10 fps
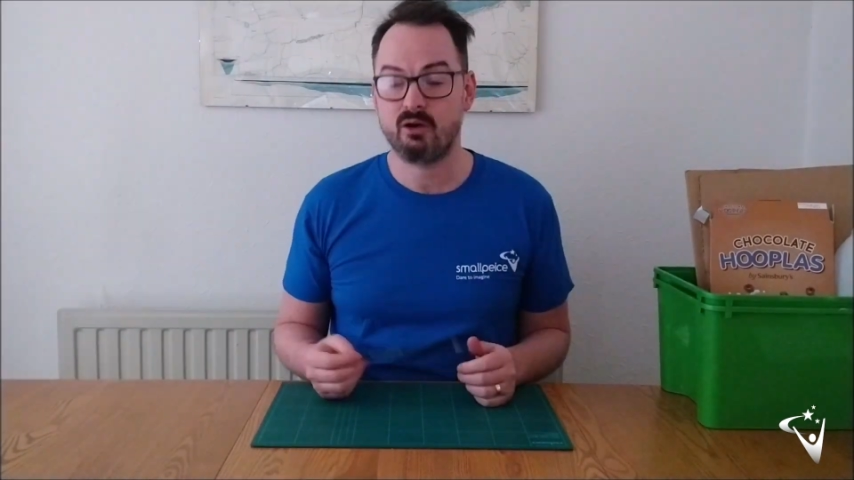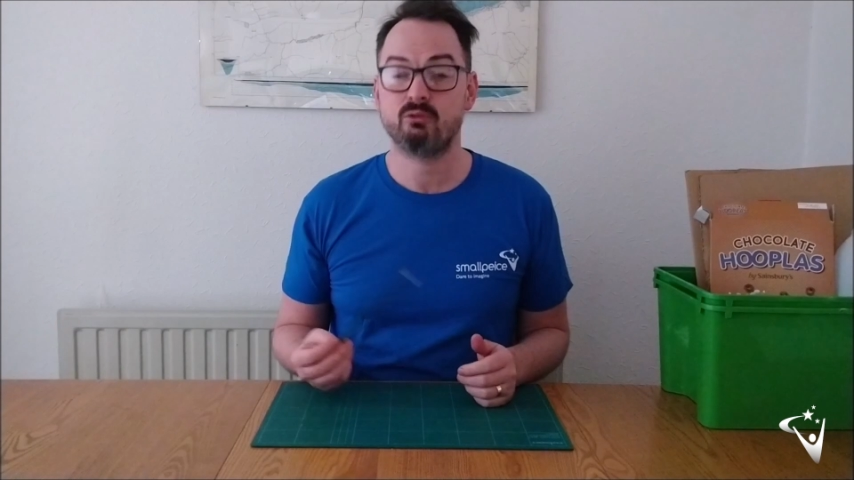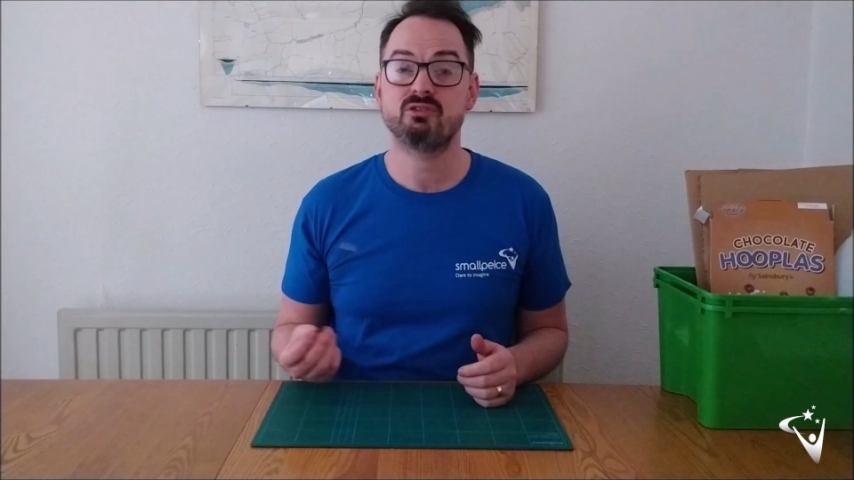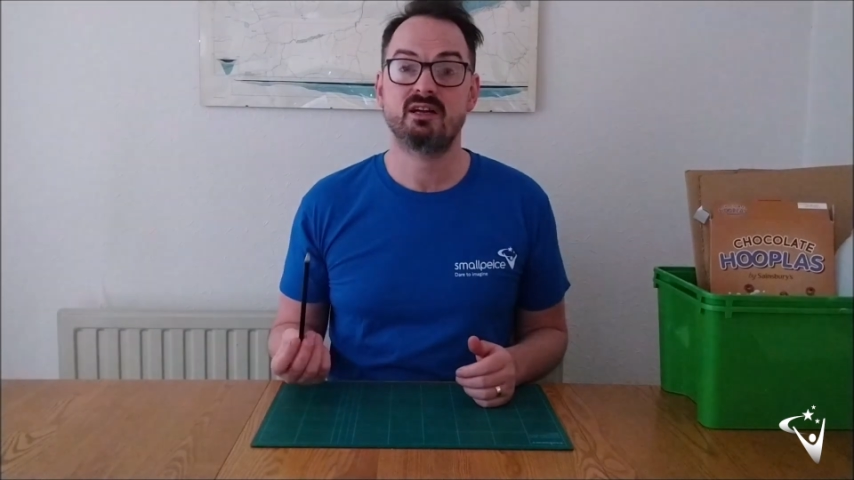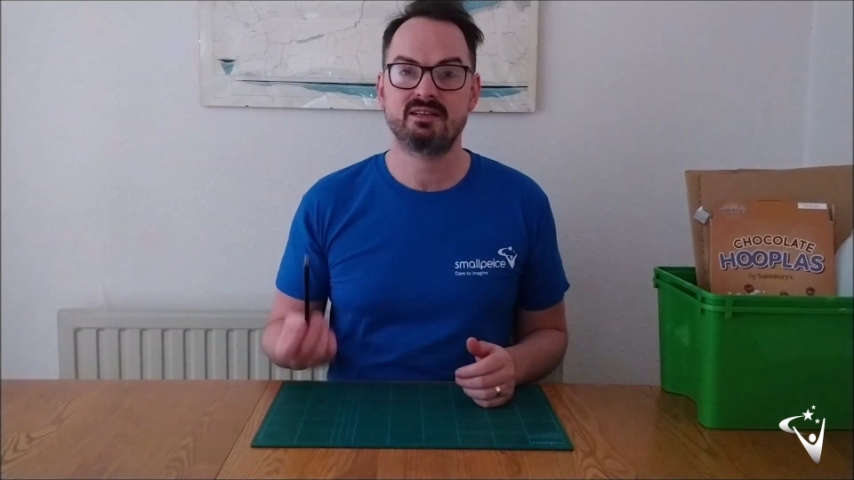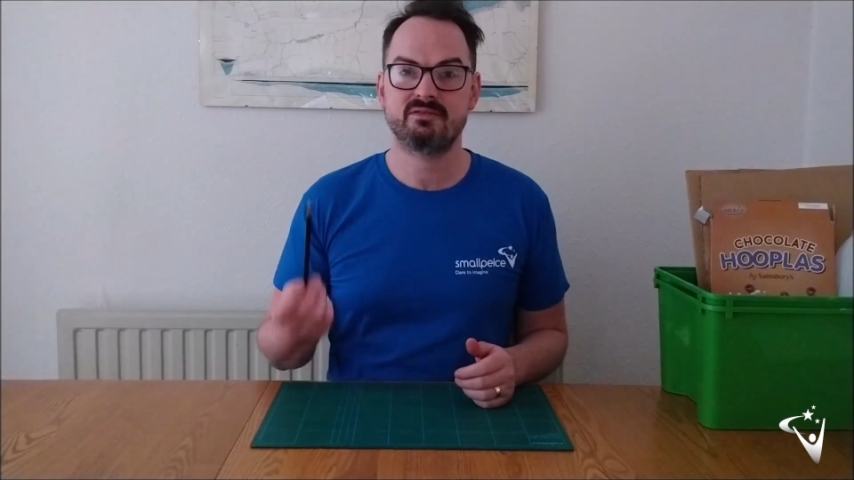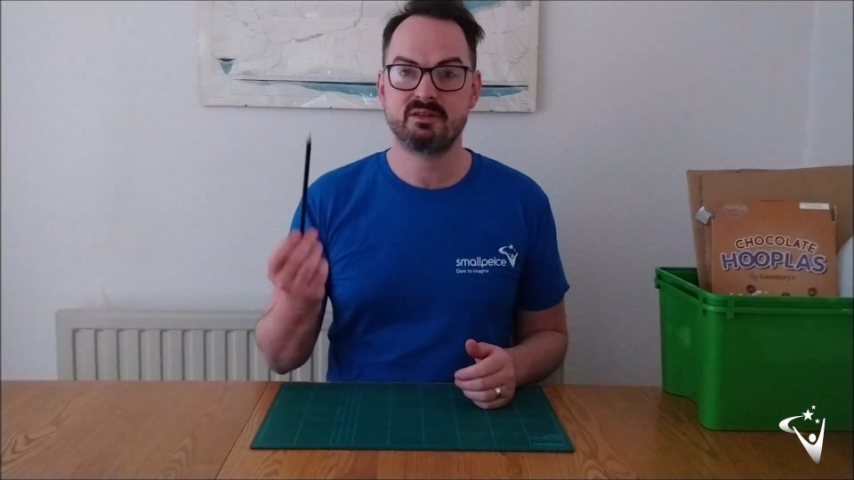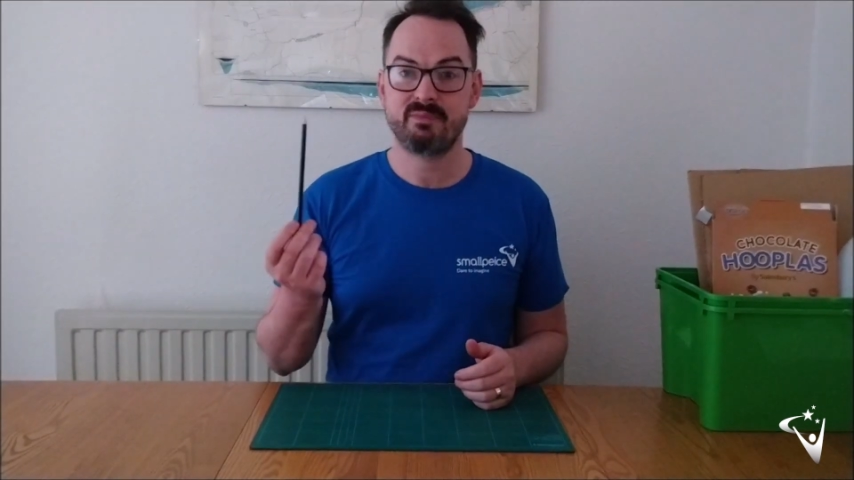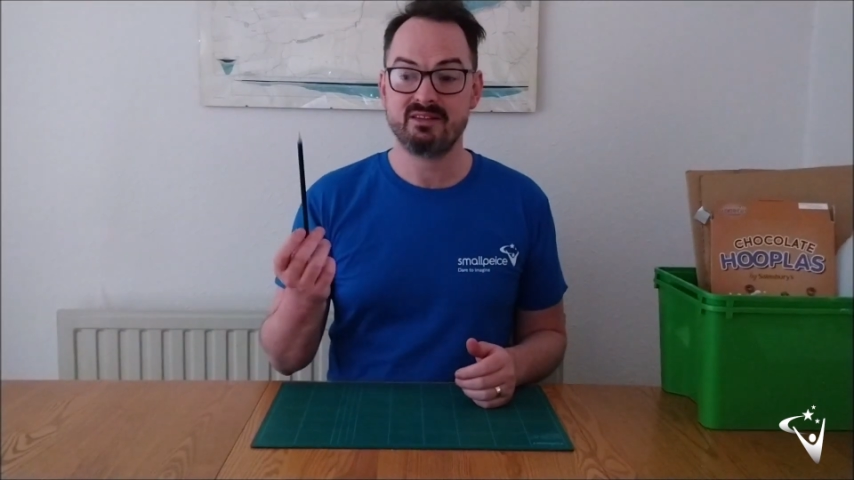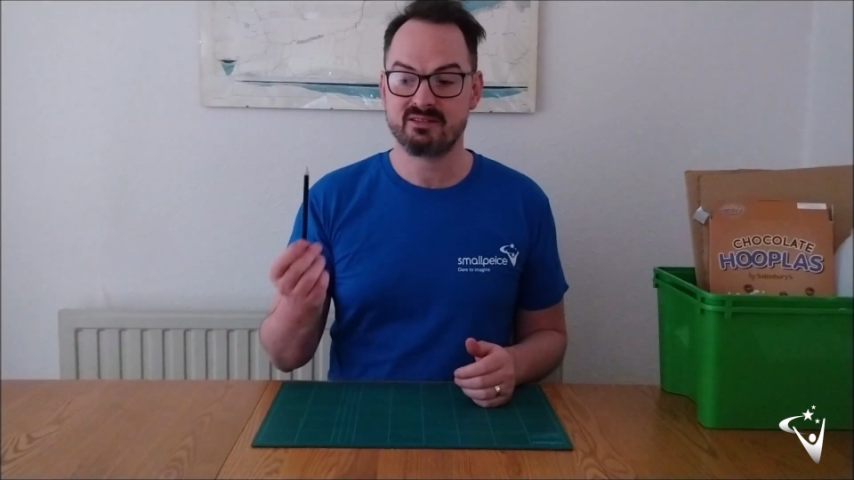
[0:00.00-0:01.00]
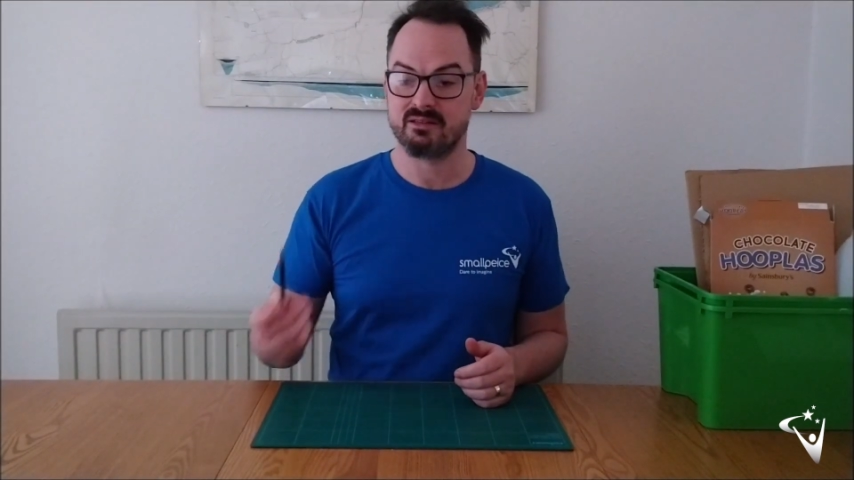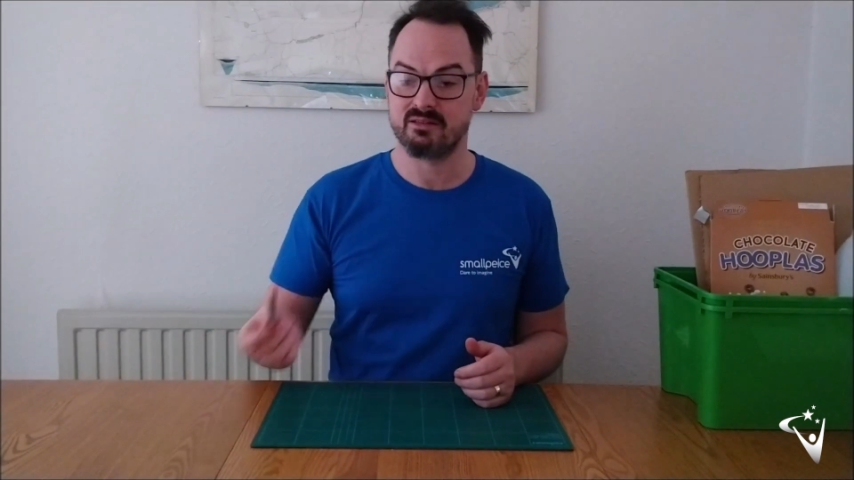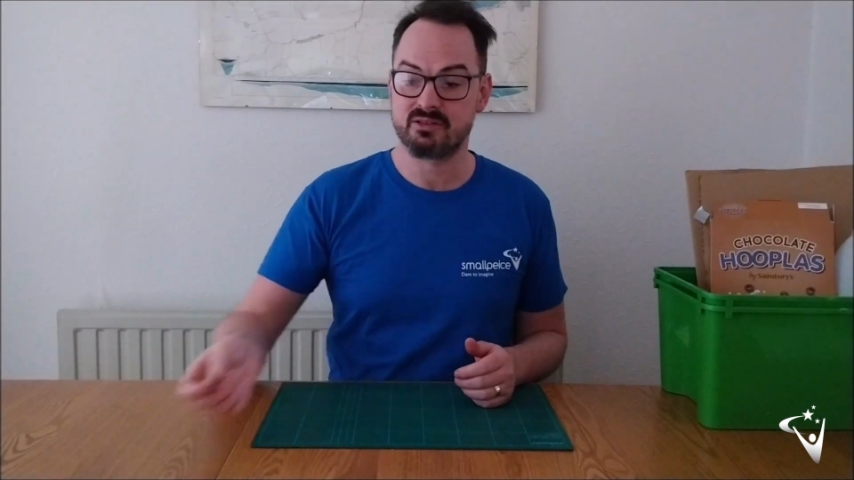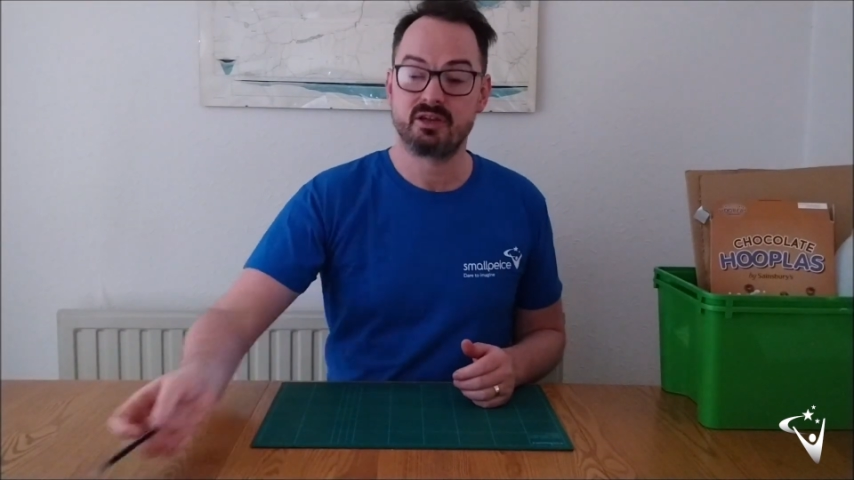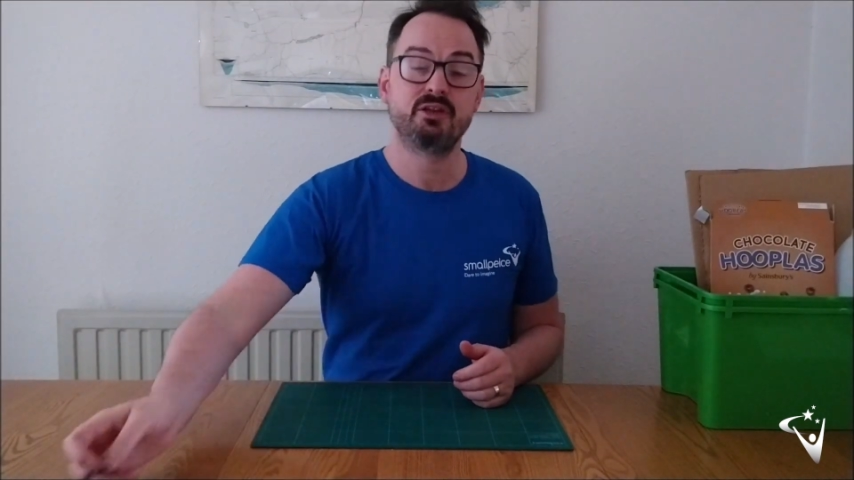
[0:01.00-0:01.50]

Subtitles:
Alternatives to pencils,